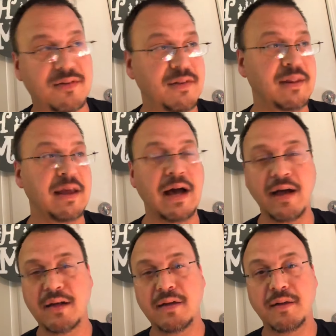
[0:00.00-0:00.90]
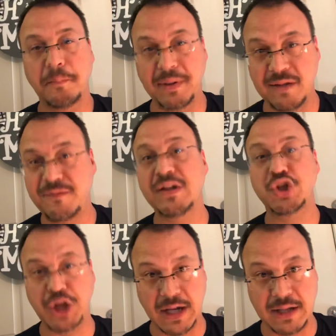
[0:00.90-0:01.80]
the beef and
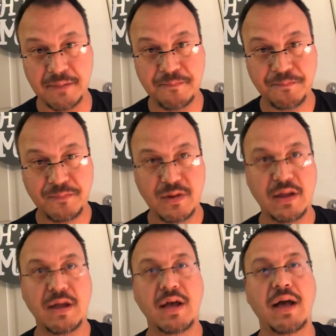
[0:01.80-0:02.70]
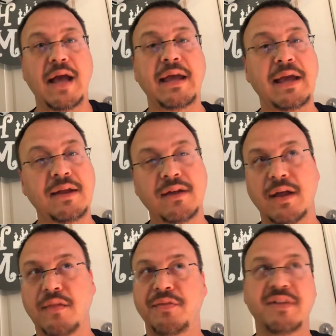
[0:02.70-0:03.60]
chicken, and
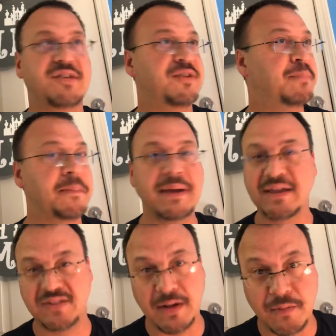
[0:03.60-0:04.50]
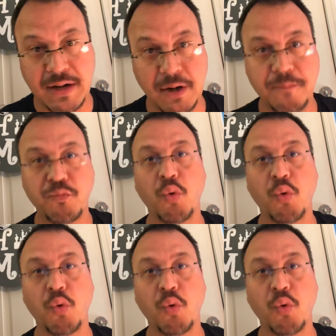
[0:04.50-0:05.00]
this is my biggest hint right here.